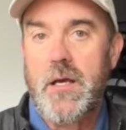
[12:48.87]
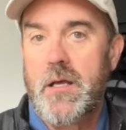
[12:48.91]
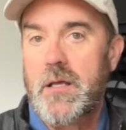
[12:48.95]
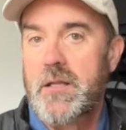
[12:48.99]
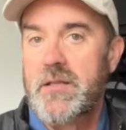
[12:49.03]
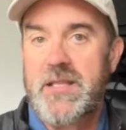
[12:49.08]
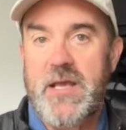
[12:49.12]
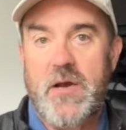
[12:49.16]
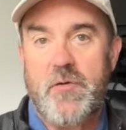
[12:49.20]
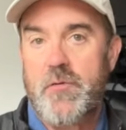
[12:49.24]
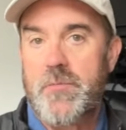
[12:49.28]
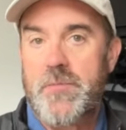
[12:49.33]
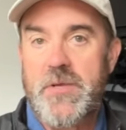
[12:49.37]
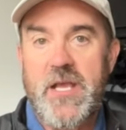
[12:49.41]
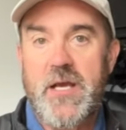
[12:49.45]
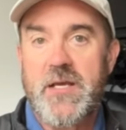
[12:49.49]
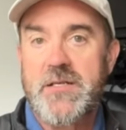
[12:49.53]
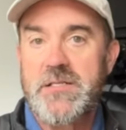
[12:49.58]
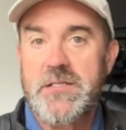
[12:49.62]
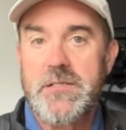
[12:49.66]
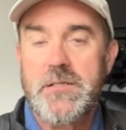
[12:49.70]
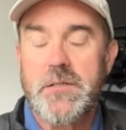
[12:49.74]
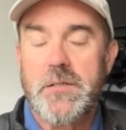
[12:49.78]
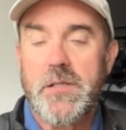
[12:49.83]
That would be
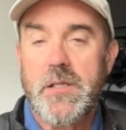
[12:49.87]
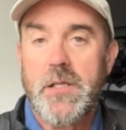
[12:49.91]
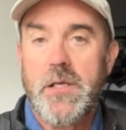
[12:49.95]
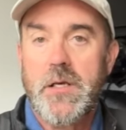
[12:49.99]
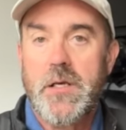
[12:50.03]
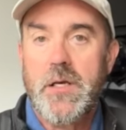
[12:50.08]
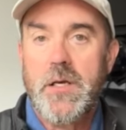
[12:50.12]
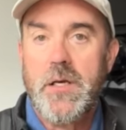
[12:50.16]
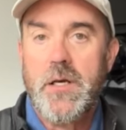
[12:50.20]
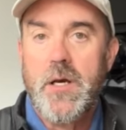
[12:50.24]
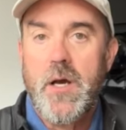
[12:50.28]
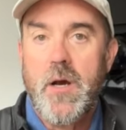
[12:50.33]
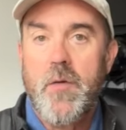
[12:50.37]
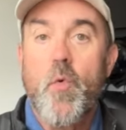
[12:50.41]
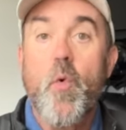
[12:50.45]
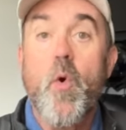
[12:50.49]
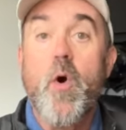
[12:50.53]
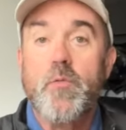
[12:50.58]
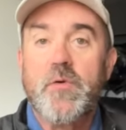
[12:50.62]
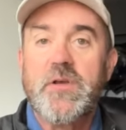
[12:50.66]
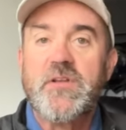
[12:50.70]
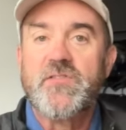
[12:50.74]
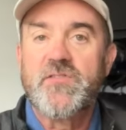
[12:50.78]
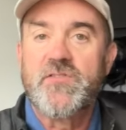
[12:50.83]
ideal.
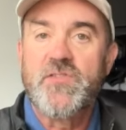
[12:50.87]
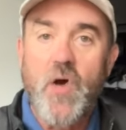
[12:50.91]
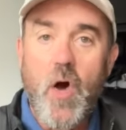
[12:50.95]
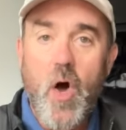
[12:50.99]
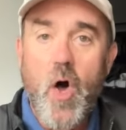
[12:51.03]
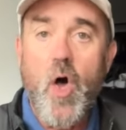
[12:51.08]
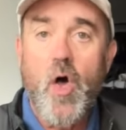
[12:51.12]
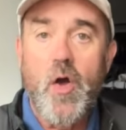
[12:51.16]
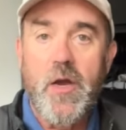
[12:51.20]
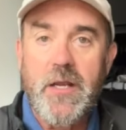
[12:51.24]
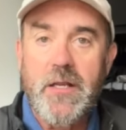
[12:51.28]
What we saw